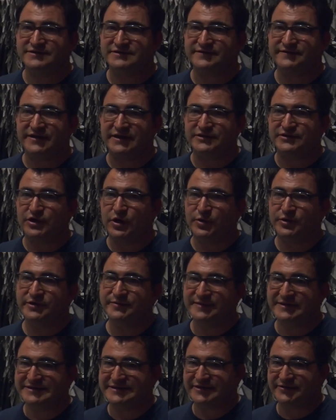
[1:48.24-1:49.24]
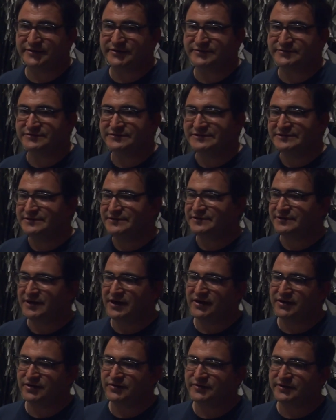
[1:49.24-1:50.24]
it's a very loaded material,
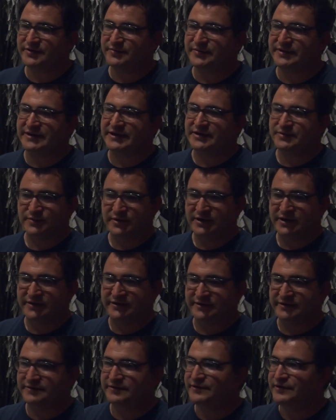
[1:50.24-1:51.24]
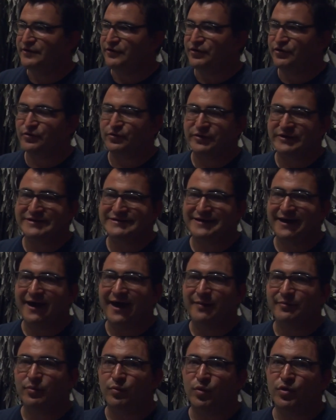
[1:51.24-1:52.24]
concrete being one of the three
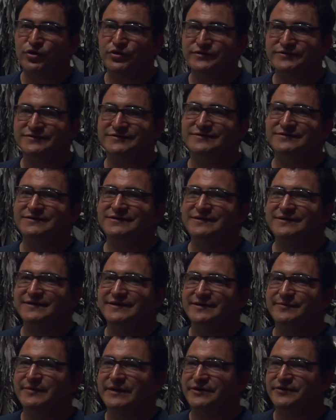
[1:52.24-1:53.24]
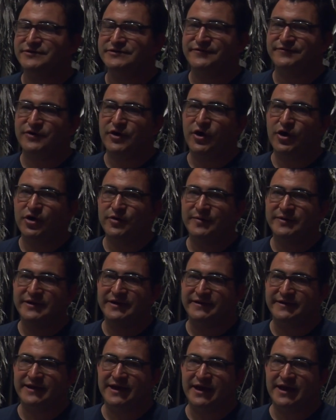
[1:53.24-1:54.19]
top worst emitters of carbon in the